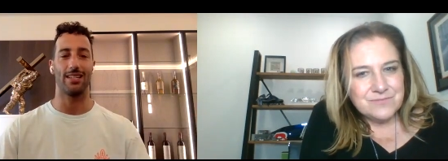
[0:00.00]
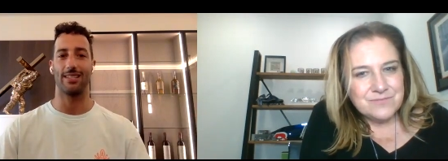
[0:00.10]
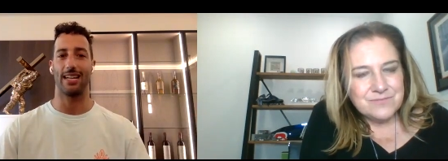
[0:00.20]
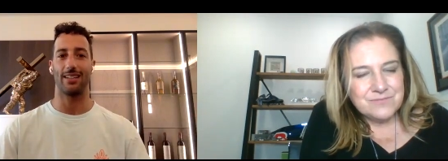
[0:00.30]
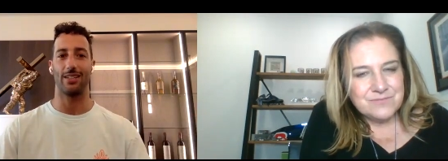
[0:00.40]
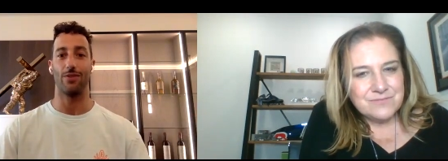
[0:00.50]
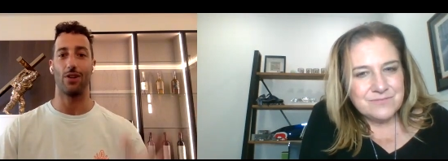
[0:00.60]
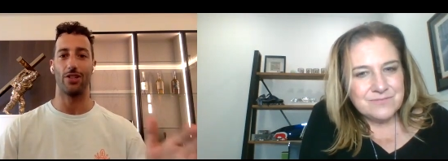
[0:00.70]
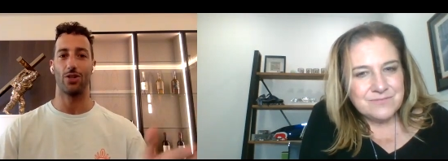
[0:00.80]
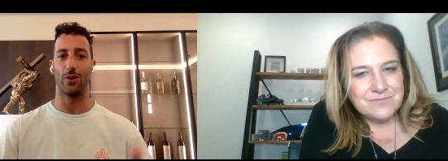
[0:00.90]
Speaker 1: exactly you've
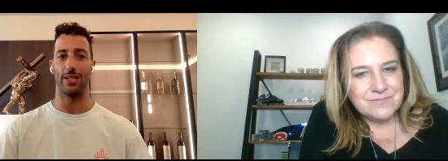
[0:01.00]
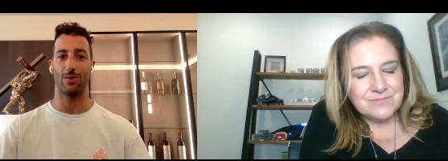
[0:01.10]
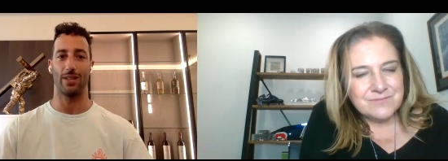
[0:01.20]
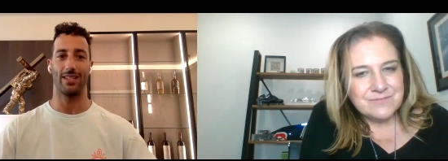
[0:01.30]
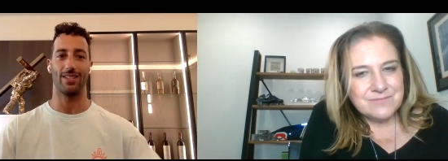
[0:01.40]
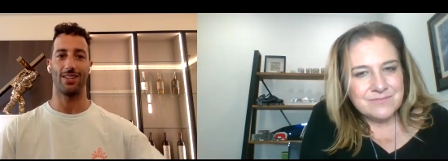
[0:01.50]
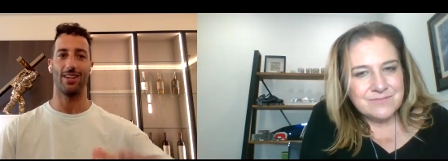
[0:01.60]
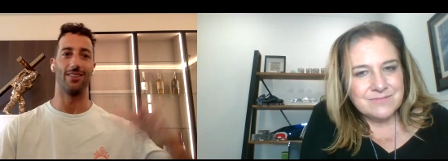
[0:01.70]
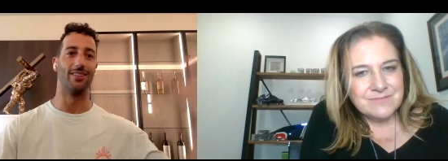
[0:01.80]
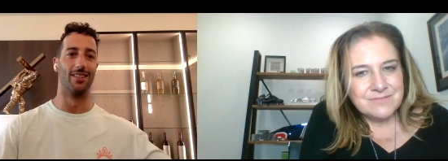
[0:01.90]
got the choice whether to
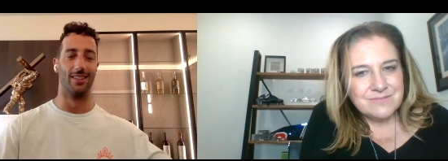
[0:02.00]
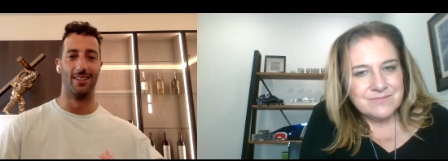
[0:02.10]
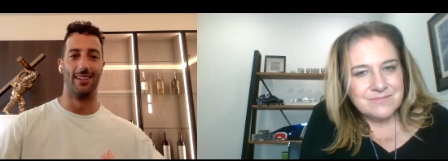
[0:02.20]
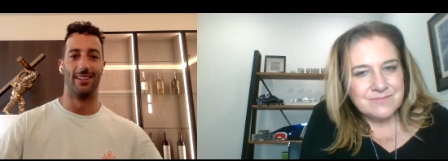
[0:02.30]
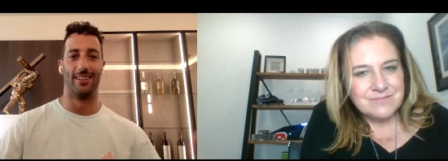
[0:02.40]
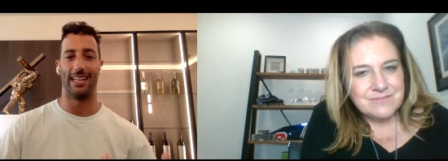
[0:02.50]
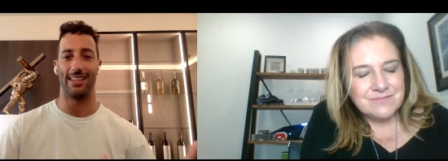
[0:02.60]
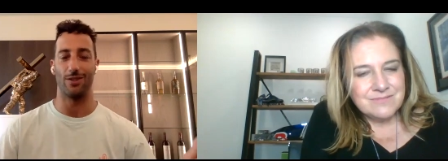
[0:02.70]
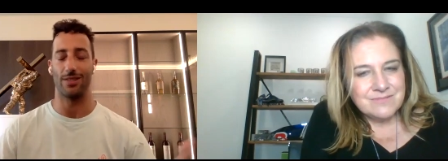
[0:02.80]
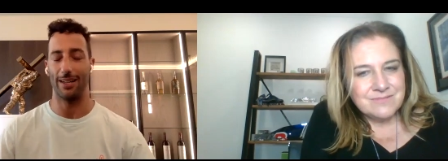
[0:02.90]
go I
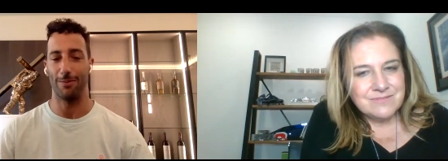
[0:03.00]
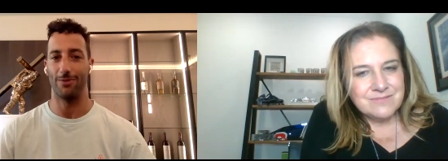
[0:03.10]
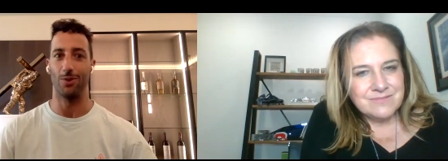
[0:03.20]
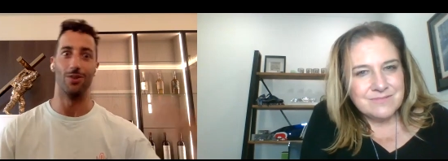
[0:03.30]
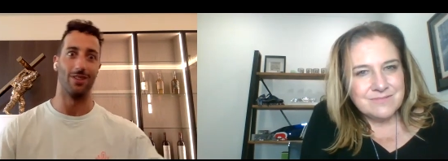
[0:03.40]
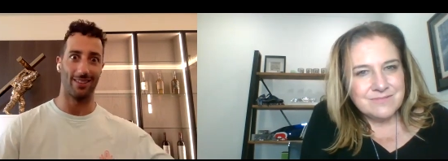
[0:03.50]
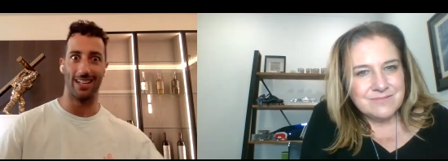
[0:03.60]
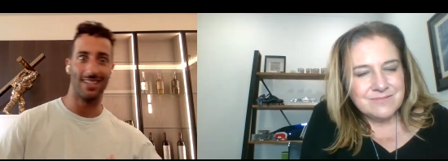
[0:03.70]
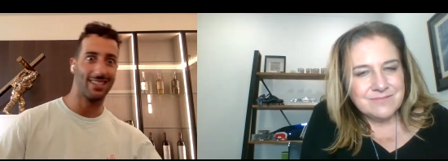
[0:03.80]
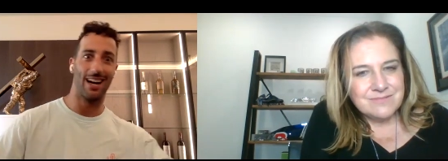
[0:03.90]
think you said it before,
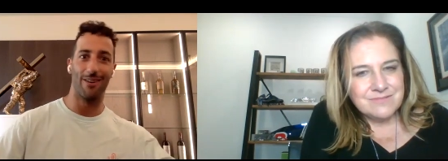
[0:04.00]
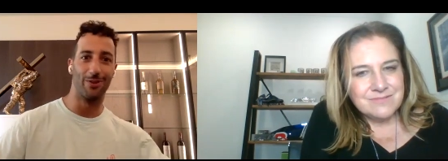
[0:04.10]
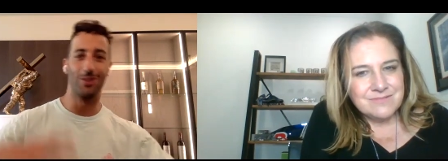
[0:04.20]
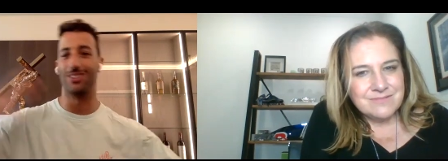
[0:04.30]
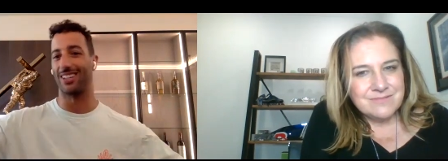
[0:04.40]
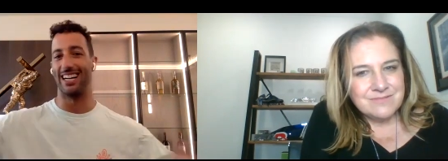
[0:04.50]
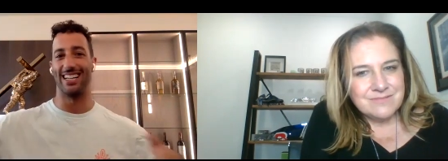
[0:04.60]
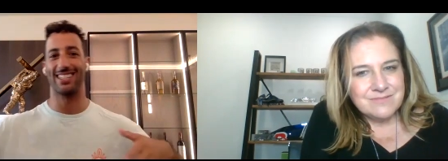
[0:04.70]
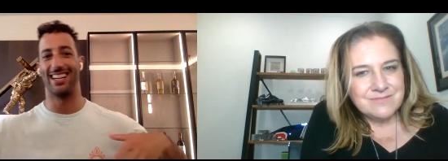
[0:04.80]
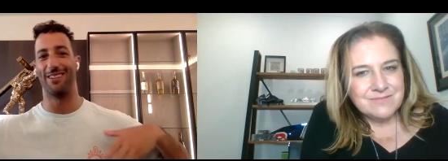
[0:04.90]
glass half full or
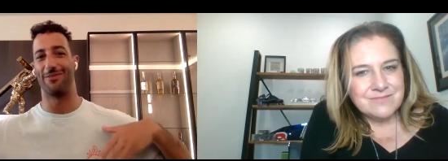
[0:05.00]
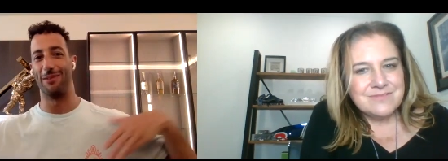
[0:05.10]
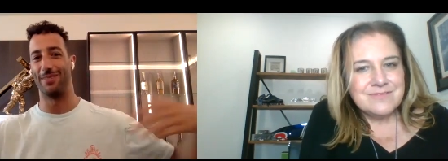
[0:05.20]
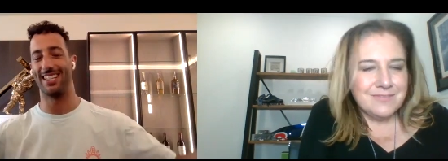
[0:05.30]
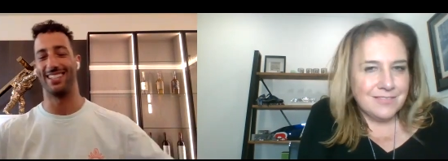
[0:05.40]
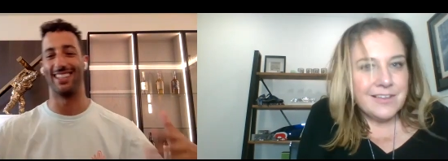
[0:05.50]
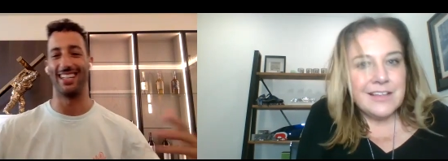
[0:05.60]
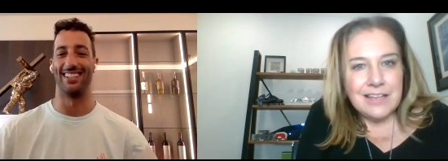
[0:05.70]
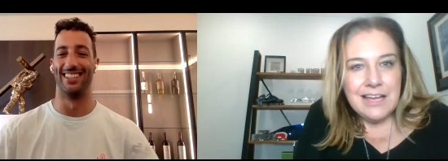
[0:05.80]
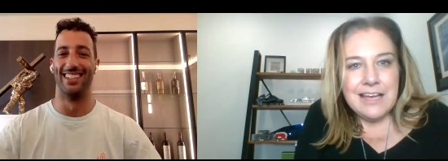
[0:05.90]
glass half empty, and
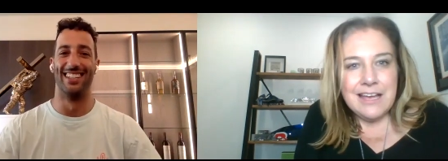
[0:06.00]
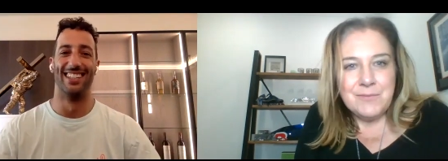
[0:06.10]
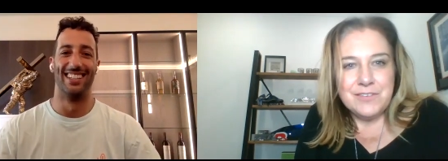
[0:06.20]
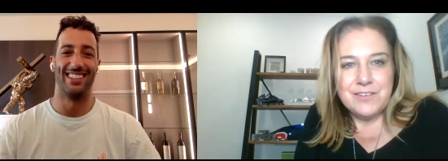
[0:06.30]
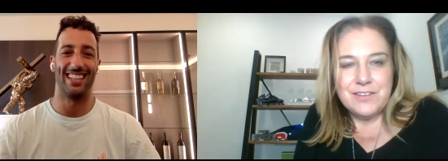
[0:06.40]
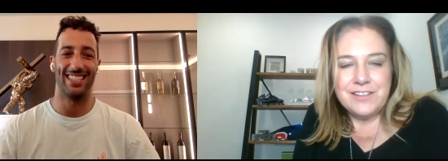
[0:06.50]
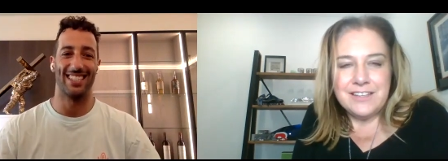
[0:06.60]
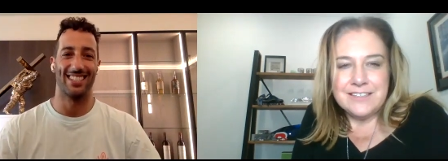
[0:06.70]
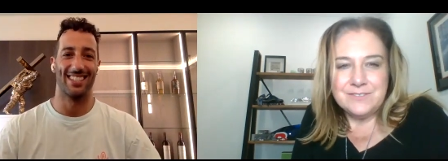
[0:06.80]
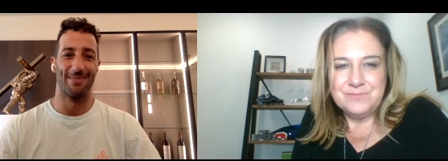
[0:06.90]
then yeah,
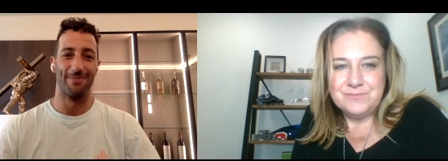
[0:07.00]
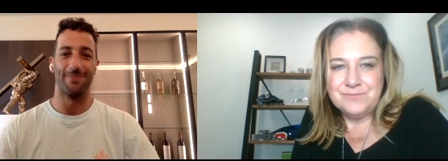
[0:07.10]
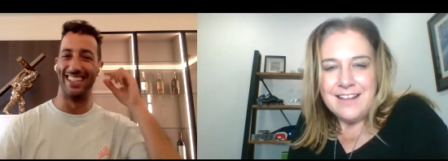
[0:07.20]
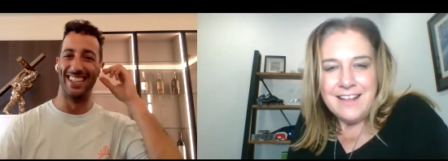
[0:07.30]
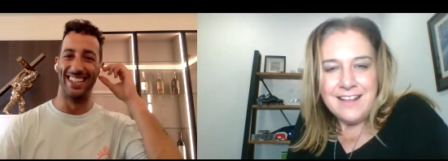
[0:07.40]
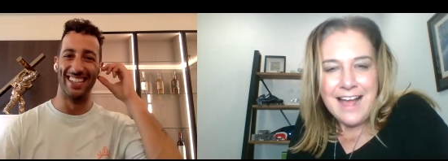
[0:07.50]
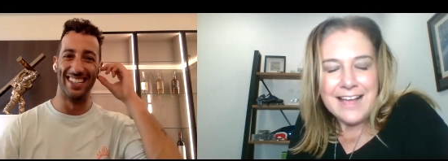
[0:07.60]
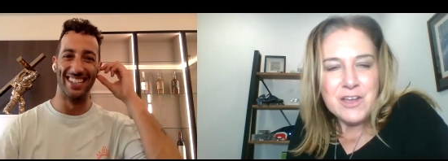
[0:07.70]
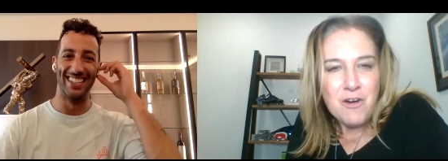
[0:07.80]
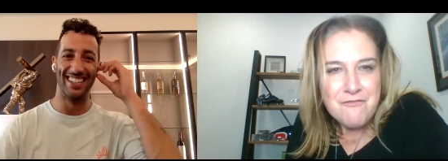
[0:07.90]
Speaker 2: absolutely. Are
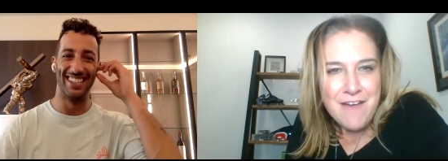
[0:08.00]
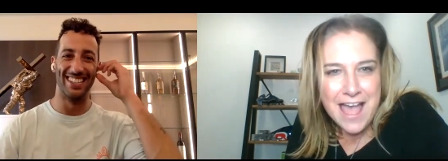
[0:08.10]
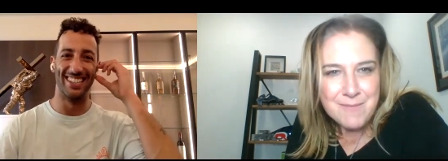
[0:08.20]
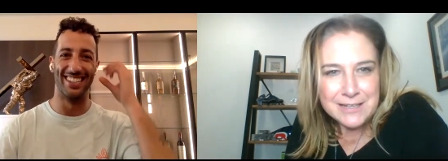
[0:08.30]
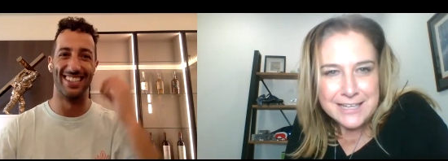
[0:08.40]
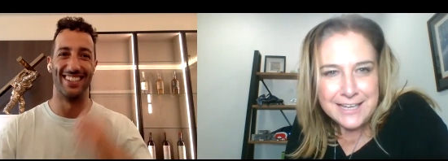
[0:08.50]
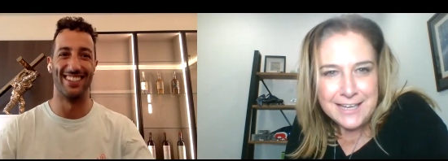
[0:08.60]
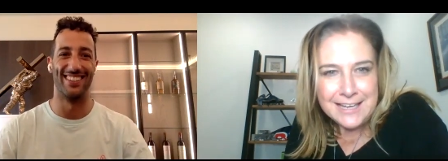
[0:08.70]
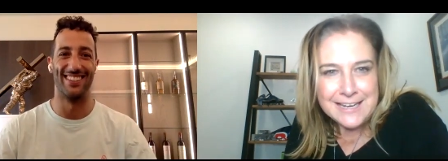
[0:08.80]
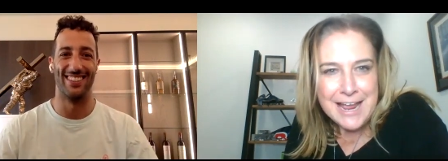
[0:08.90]
your family
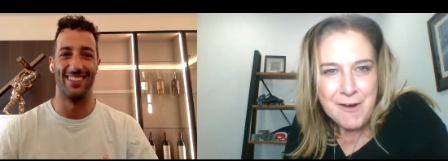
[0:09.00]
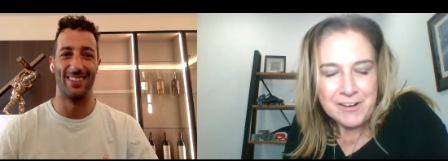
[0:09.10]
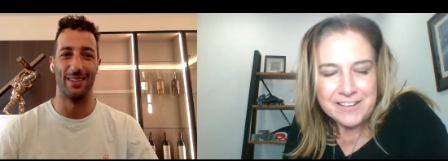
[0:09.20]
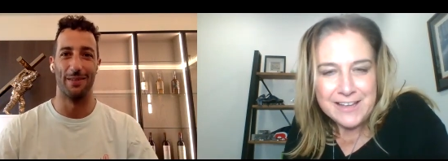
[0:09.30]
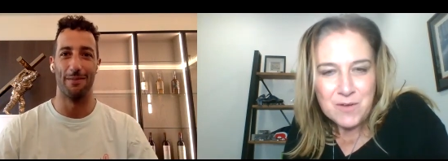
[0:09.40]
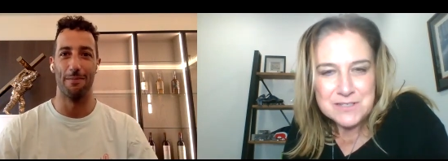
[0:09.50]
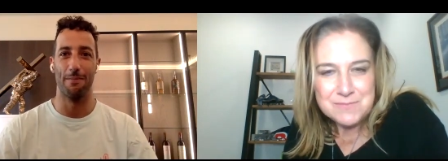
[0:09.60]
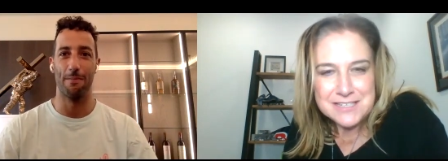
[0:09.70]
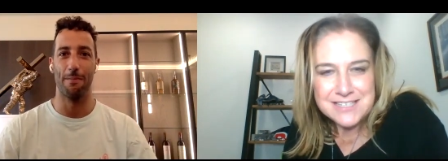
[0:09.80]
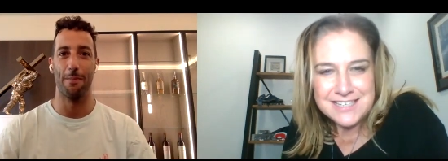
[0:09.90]
inherently
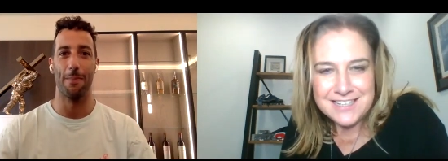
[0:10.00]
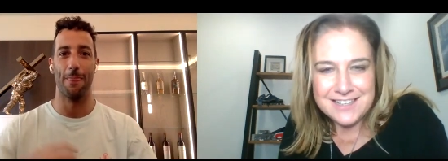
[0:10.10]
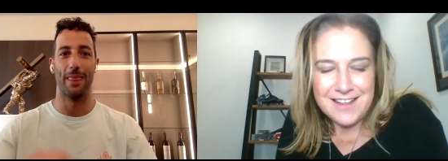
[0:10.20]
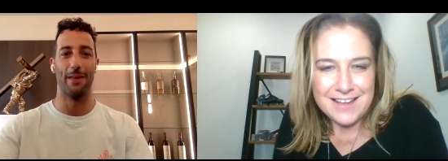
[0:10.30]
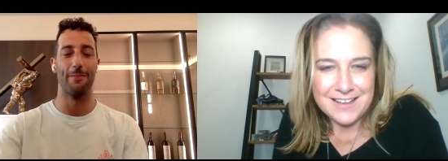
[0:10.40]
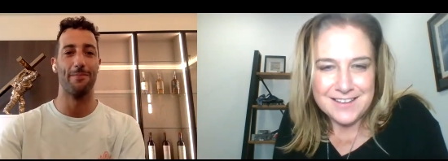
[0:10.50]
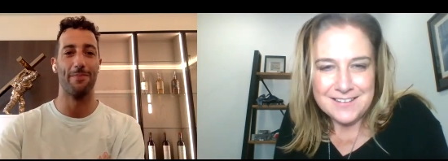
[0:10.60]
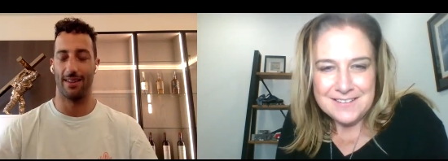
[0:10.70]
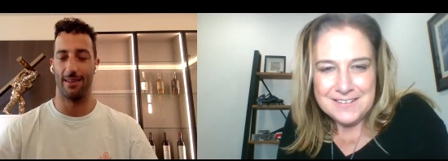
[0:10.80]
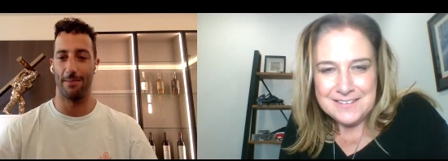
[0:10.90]
optimistic? Like,
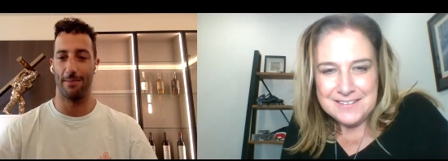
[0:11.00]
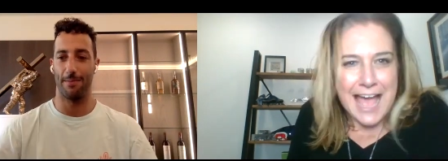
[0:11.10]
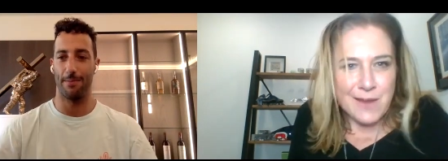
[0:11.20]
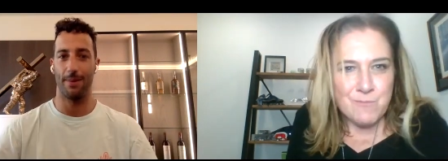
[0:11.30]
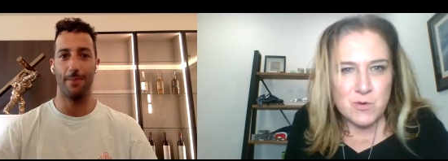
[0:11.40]
is your dad more